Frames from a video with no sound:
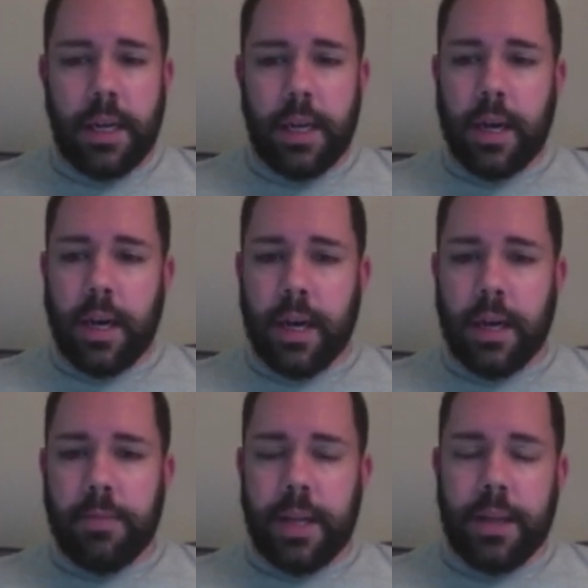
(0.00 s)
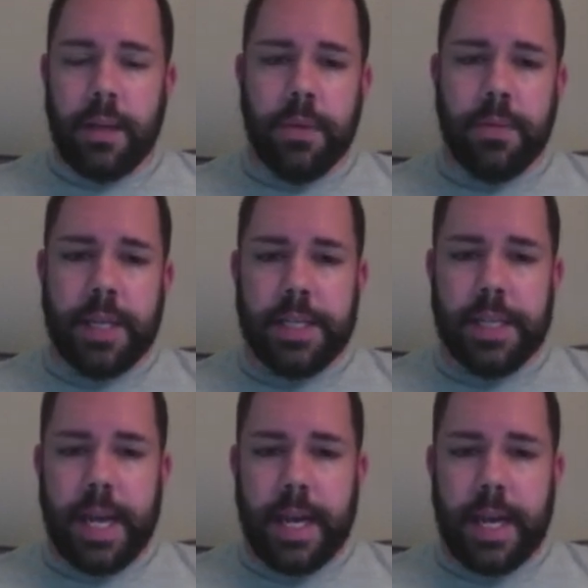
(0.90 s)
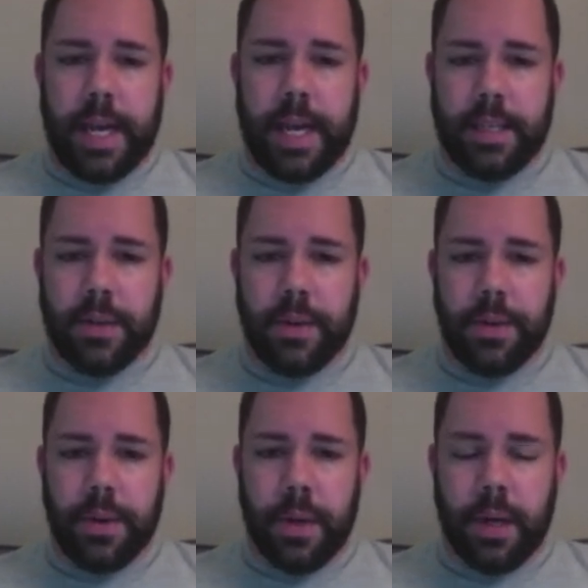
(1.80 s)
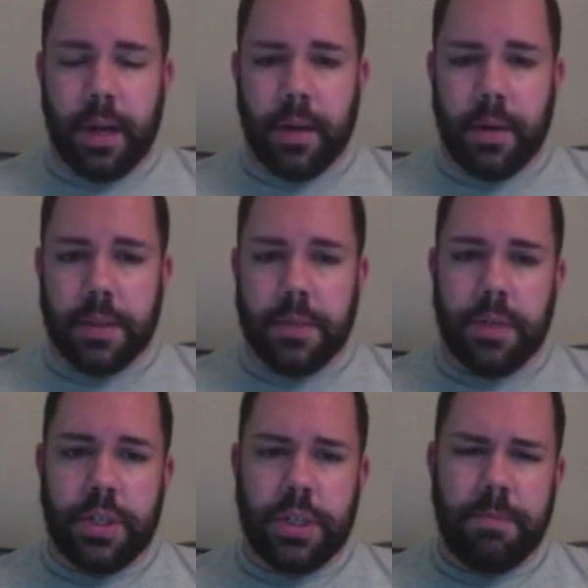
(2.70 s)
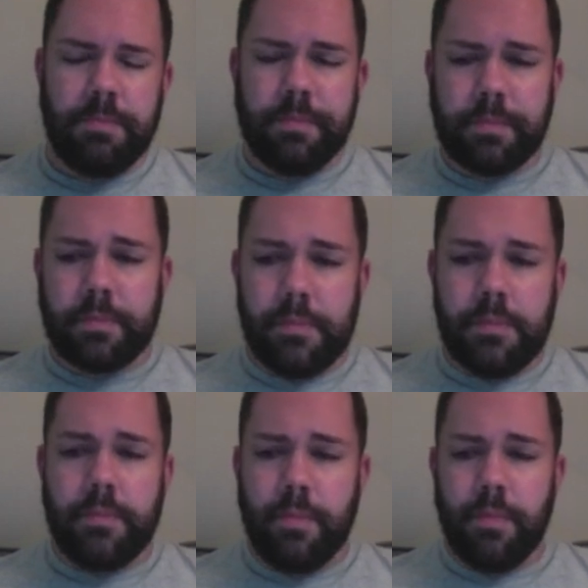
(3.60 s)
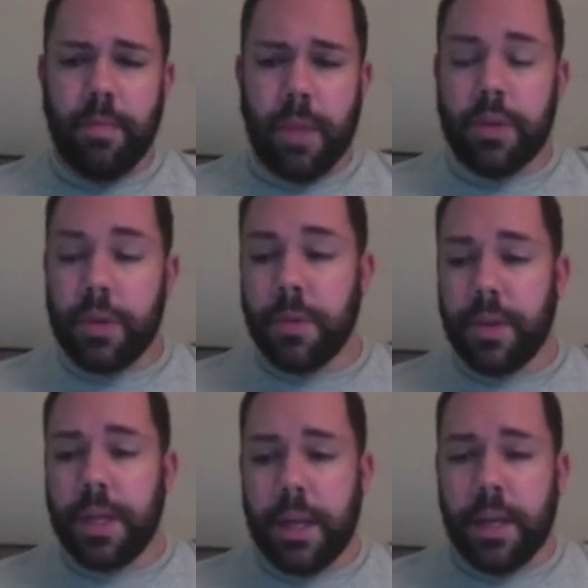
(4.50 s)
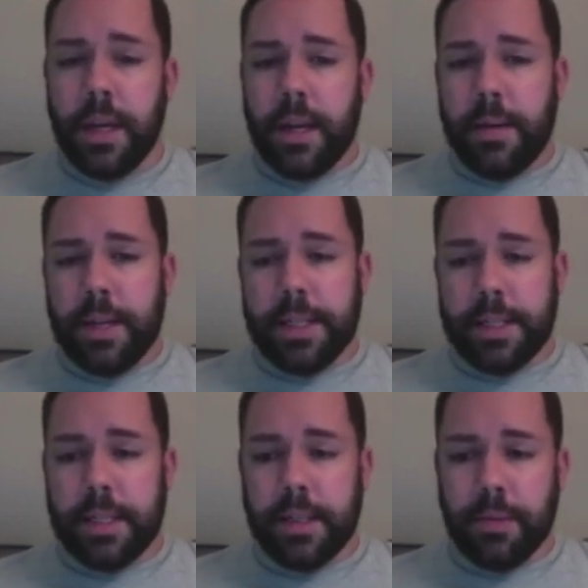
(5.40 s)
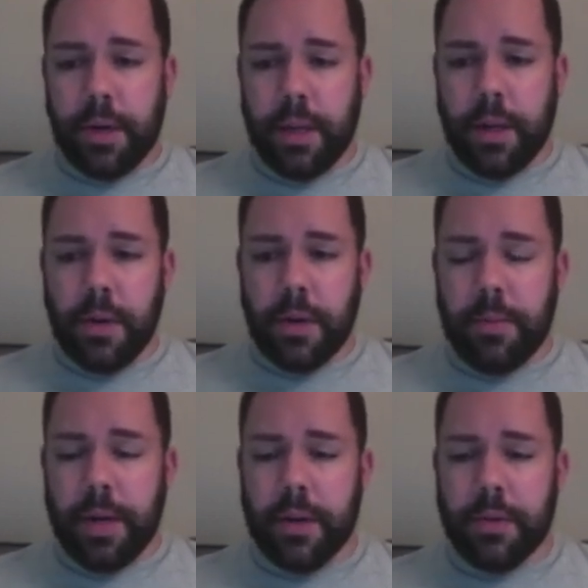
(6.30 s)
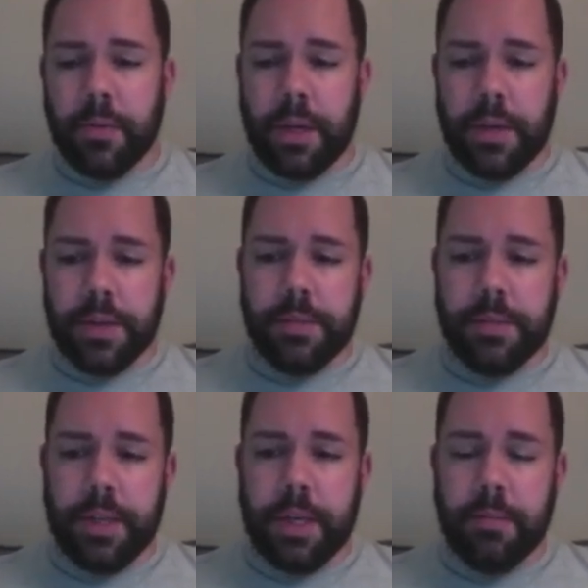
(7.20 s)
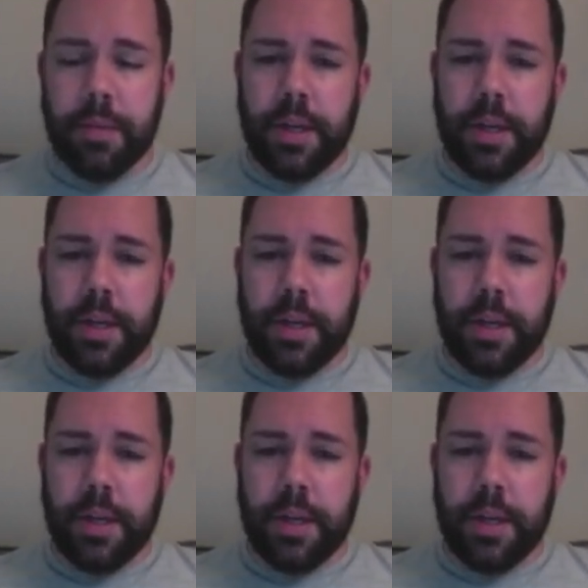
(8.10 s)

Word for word: And then with my snacks, these are at $30, which truthfully, I mean, it's still pretty low compared to what it used to be, but